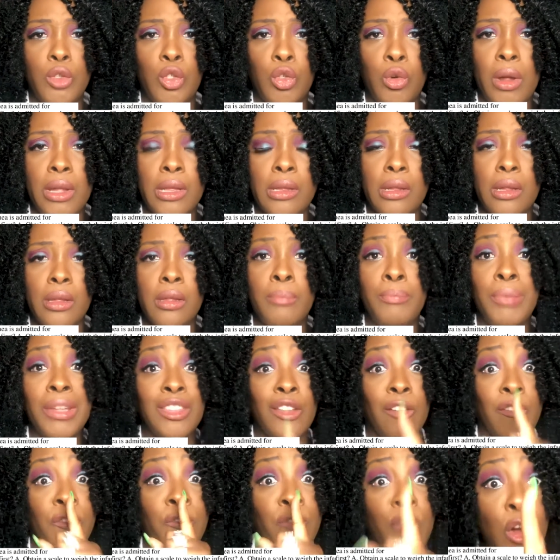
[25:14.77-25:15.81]
choices, but
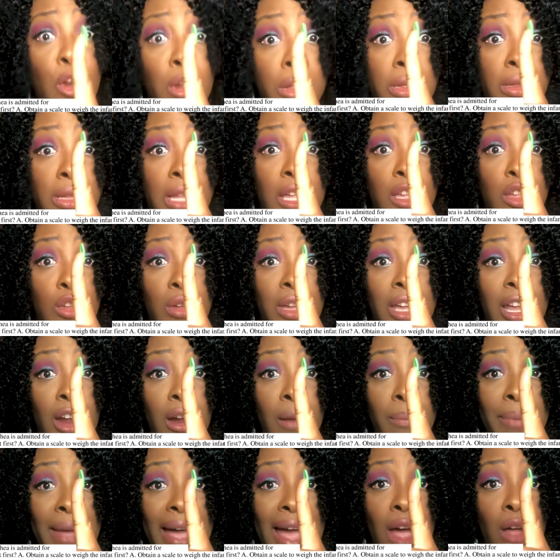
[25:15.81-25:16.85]
the first thing you care
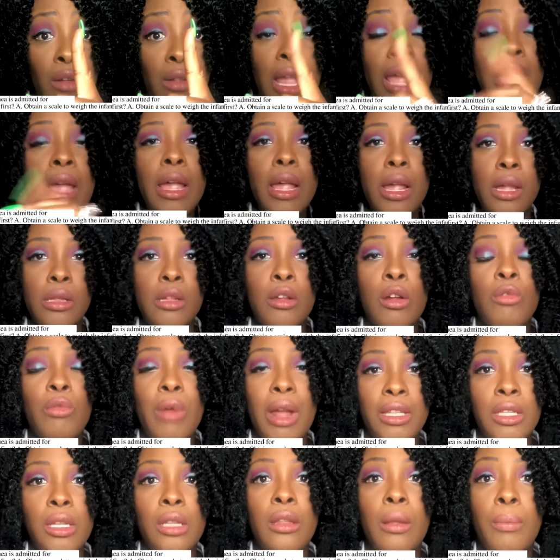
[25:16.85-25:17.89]
about is
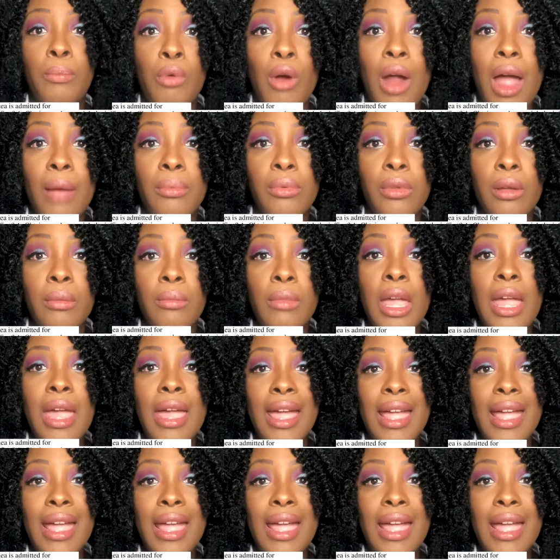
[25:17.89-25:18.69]
correcting the problem,